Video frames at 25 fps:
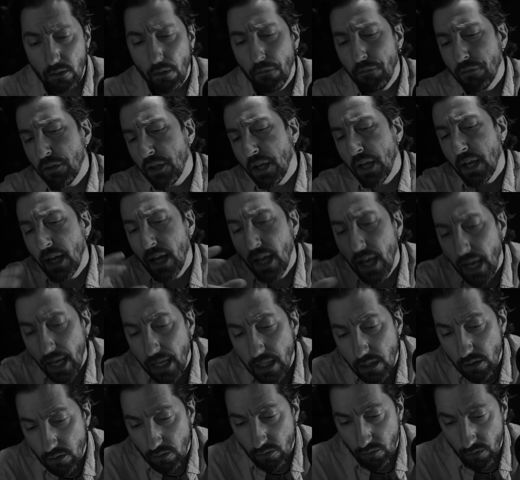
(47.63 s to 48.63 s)
of the
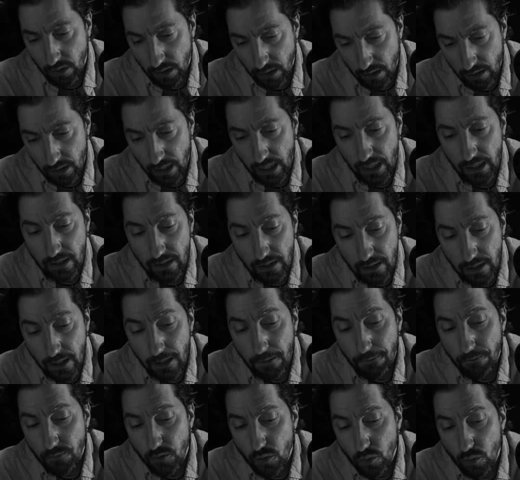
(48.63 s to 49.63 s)
hatred that
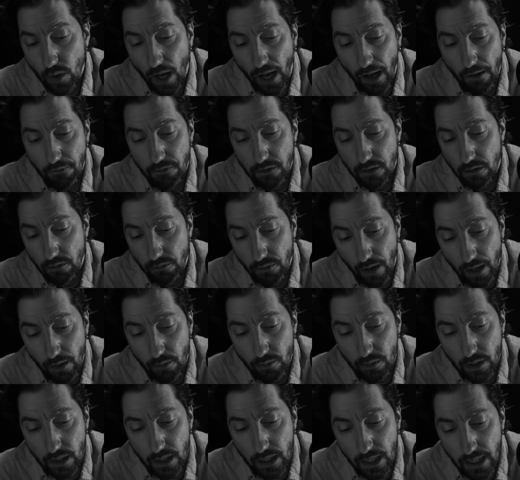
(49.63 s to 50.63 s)
seemed to have
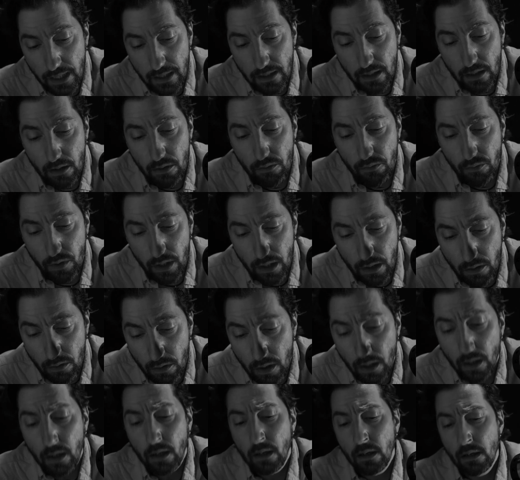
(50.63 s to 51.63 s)
surrounded his career,